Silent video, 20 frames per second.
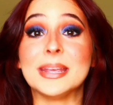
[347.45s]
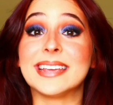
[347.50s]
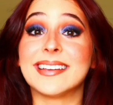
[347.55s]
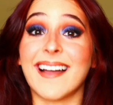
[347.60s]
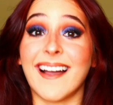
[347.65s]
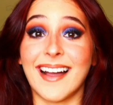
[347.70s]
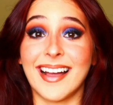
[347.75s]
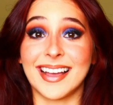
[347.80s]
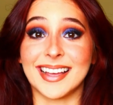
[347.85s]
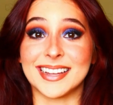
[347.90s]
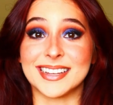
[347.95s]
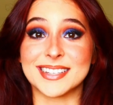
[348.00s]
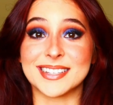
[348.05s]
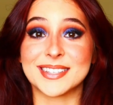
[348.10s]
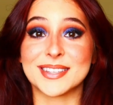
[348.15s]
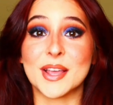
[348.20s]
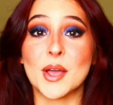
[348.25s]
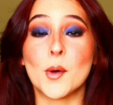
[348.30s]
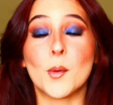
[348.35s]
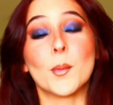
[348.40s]

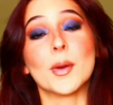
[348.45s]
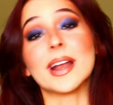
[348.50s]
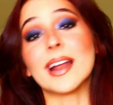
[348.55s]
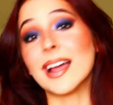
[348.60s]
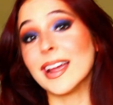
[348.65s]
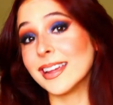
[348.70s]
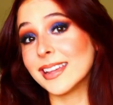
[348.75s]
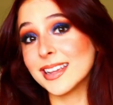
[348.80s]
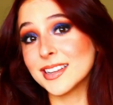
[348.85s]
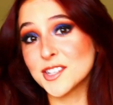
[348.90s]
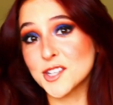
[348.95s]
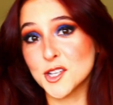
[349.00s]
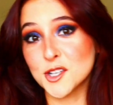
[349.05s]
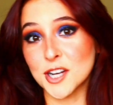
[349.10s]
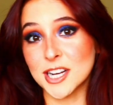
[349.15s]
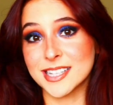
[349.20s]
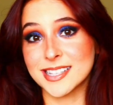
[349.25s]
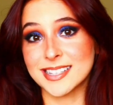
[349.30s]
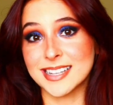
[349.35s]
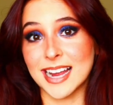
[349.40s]
because when I get
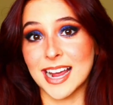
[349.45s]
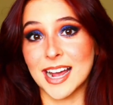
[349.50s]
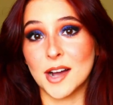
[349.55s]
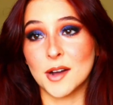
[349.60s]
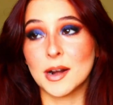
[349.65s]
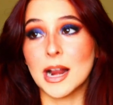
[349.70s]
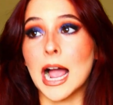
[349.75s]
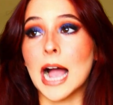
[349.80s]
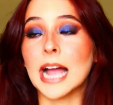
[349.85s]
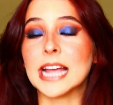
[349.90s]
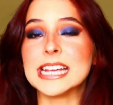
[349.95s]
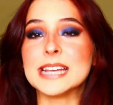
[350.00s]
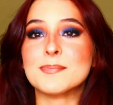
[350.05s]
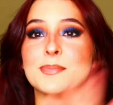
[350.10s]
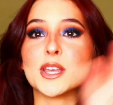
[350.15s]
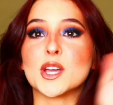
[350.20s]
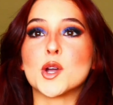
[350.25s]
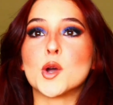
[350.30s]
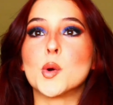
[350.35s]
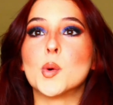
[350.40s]
stressed out, I am
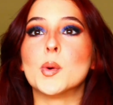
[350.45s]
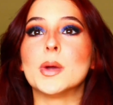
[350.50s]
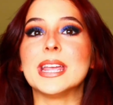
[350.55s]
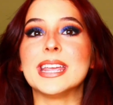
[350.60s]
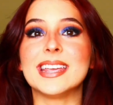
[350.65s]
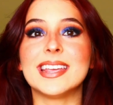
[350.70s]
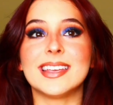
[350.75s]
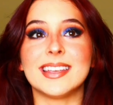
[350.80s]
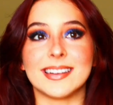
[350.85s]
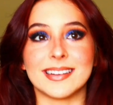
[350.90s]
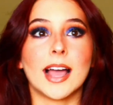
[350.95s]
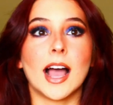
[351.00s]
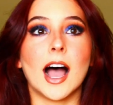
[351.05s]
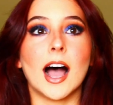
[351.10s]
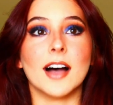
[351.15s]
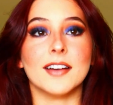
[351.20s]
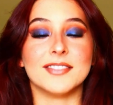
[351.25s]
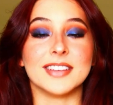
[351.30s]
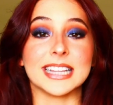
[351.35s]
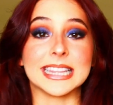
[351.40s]
the queen
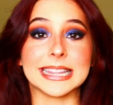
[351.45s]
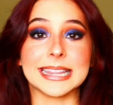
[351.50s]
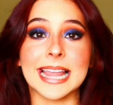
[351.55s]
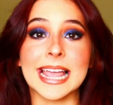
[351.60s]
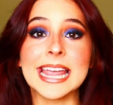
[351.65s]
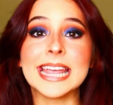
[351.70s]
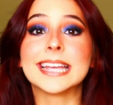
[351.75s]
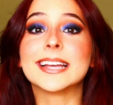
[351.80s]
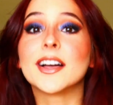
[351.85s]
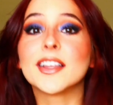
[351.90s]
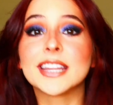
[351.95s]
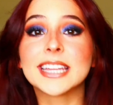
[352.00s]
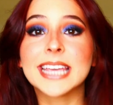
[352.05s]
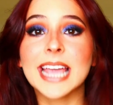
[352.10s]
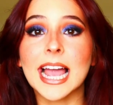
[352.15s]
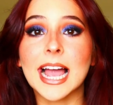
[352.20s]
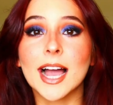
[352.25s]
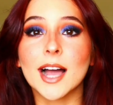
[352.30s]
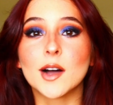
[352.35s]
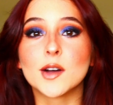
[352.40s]
of laying on the
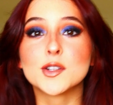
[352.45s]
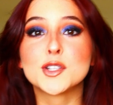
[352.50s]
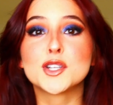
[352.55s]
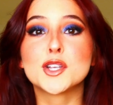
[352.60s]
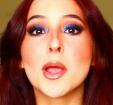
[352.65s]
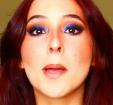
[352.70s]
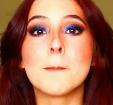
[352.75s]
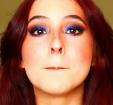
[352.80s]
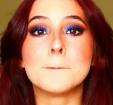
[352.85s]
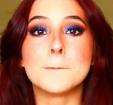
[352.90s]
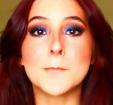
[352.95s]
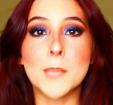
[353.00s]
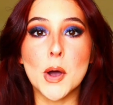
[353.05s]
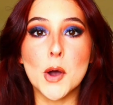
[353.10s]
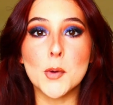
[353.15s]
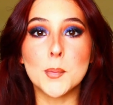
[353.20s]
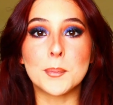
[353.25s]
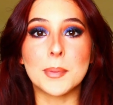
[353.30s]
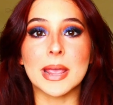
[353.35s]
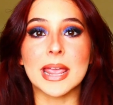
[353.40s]
couch,
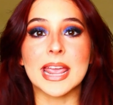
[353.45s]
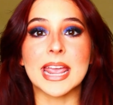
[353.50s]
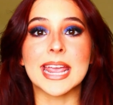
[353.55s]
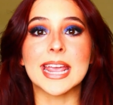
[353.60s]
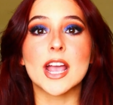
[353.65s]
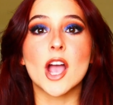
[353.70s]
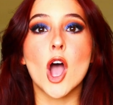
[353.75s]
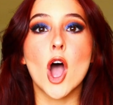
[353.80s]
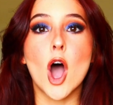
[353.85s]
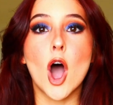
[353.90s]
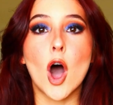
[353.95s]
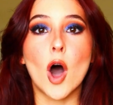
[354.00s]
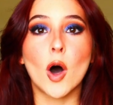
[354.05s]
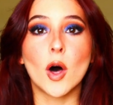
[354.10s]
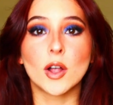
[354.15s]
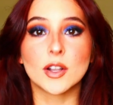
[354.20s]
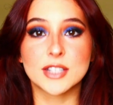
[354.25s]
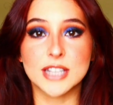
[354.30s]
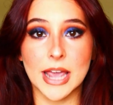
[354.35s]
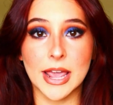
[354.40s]
moping
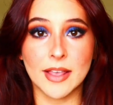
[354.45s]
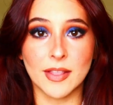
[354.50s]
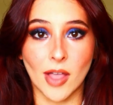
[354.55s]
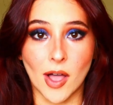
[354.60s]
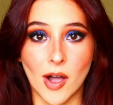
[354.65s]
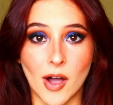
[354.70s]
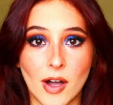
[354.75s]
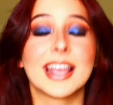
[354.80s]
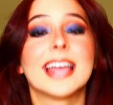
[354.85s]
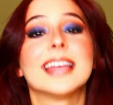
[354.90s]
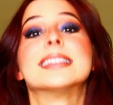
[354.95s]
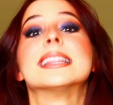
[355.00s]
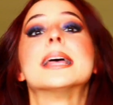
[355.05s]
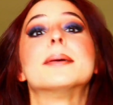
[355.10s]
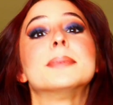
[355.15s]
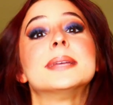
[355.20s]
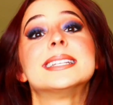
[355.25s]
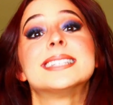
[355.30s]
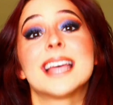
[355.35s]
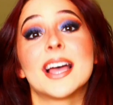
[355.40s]
all day long. And
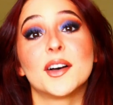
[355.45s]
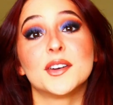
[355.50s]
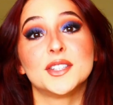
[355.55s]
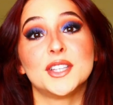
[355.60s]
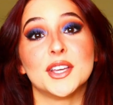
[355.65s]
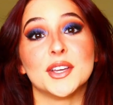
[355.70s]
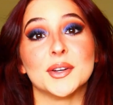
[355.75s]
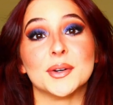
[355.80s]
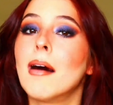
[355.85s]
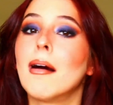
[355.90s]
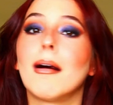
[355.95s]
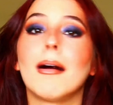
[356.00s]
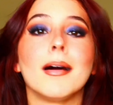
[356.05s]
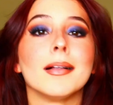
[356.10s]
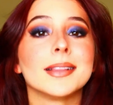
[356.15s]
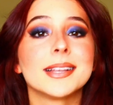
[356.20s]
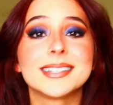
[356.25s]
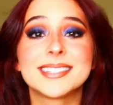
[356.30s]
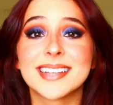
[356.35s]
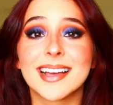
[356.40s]
let me tell you,
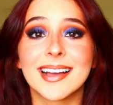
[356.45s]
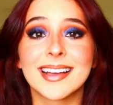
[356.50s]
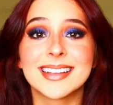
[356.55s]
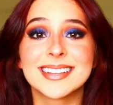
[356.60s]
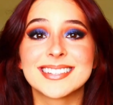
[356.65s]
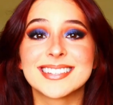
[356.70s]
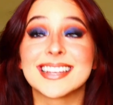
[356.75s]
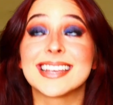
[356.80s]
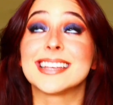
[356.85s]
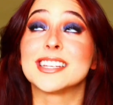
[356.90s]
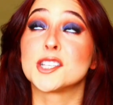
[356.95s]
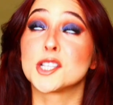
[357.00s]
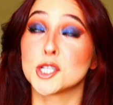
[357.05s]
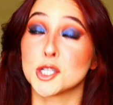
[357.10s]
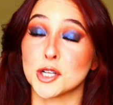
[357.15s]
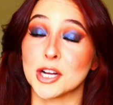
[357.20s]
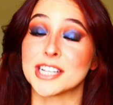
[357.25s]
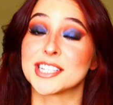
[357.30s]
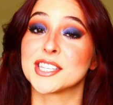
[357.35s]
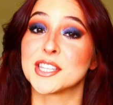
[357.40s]
all it does is
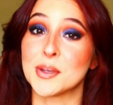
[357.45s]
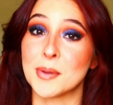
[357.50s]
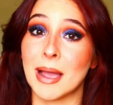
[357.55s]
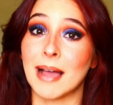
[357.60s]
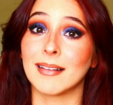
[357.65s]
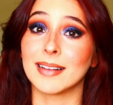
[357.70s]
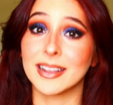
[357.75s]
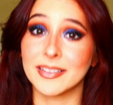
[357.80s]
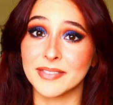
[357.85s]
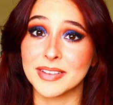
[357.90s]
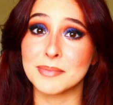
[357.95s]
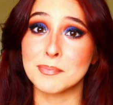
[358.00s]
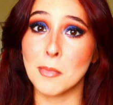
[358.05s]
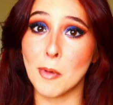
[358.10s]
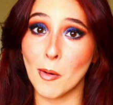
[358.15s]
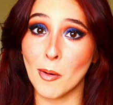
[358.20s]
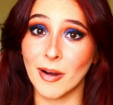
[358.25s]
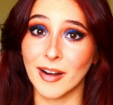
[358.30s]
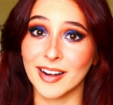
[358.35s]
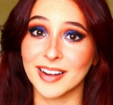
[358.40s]
stress you out even
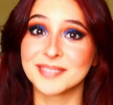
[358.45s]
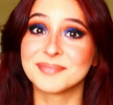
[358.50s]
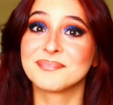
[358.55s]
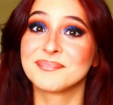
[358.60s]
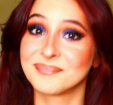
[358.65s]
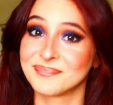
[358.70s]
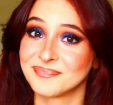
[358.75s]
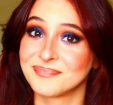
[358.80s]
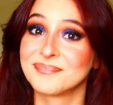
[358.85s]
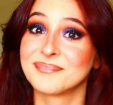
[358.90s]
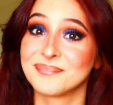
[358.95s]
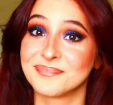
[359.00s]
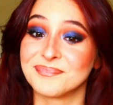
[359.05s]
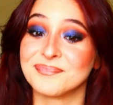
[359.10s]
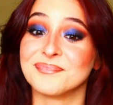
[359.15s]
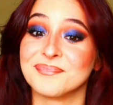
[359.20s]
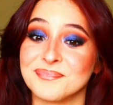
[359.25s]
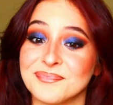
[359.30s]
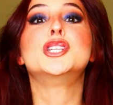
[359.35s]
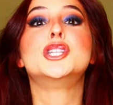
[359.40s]
more.
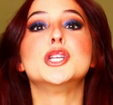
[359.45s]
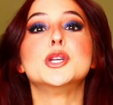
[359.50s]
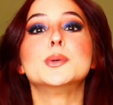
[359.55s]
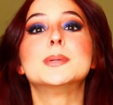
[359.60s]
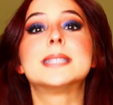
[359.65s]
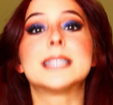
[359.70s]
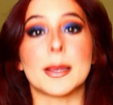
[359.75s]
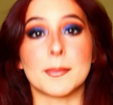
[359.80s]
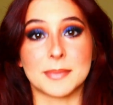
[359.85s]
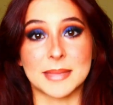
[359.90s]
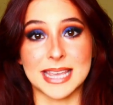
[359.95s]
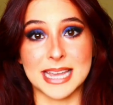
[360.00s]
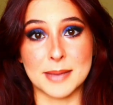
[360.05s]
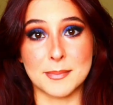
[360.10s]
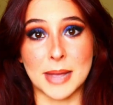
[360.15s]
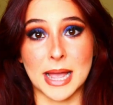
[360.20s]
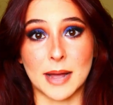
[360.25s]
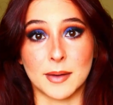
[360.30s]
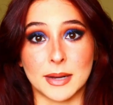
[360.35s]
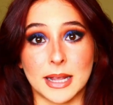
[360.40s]
Do something
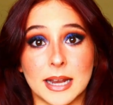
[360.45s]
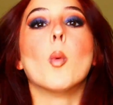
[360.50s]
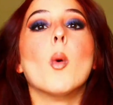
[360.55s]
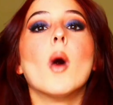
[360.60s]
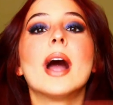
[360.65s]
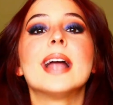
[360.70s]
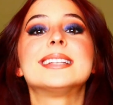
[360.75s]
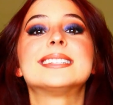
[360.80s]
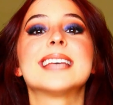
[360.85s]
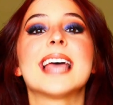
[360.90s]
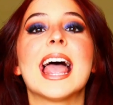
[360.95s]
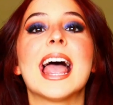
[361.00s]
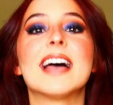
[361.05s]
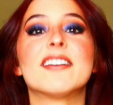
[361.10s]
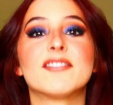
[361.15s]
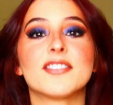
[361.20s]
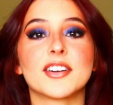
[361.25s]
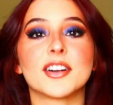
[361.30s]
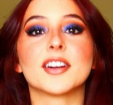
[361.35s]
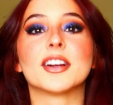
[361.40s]
about it.
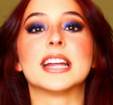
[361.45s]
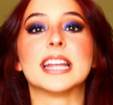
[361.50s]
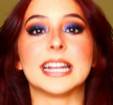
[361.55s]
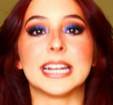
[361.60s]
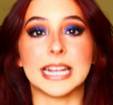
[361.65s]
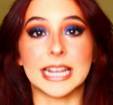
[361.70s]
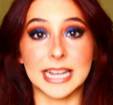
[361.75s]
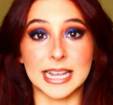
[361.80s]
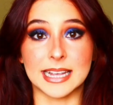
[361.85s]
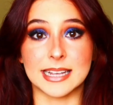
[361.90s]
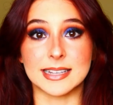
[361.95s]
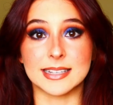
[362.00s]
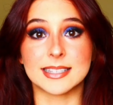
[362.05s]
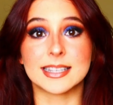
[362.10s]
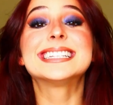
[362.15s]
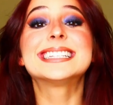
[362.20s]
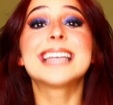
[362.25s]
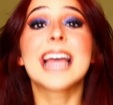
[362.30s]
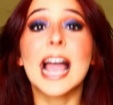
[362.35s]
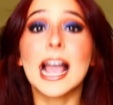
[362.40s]
Whatever it
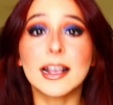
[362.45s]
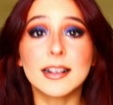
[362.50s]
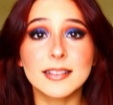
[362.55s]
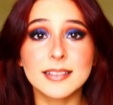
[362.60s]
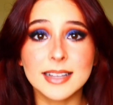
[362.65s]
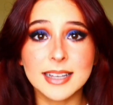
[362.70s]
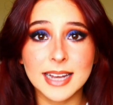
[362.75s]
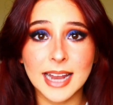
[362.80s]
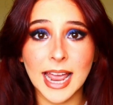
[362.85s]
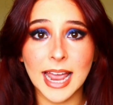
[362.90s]
is, tackle it